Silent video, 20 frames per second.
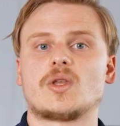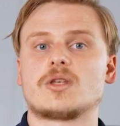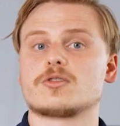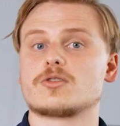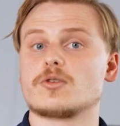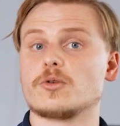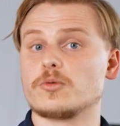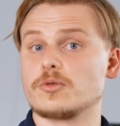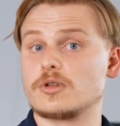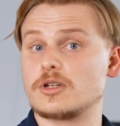
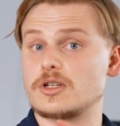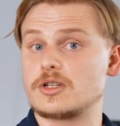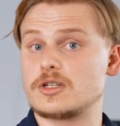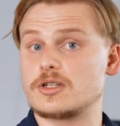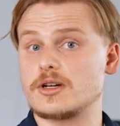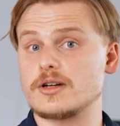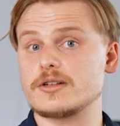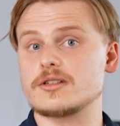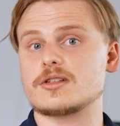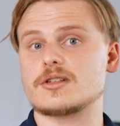So
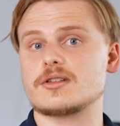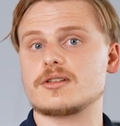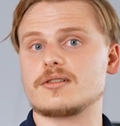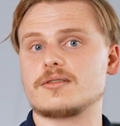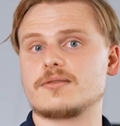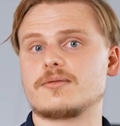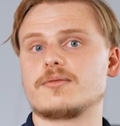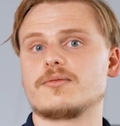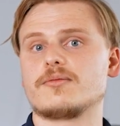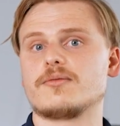dust,
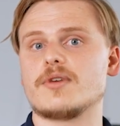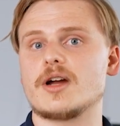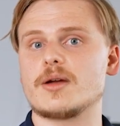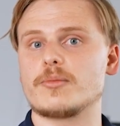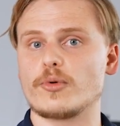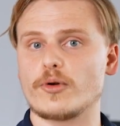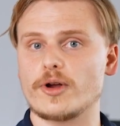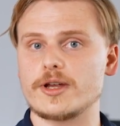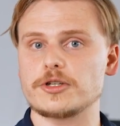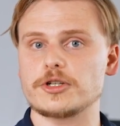
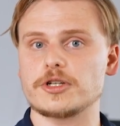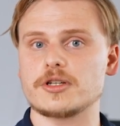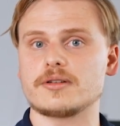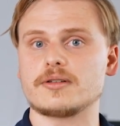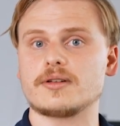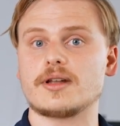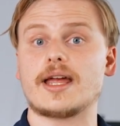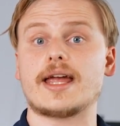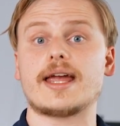vibration,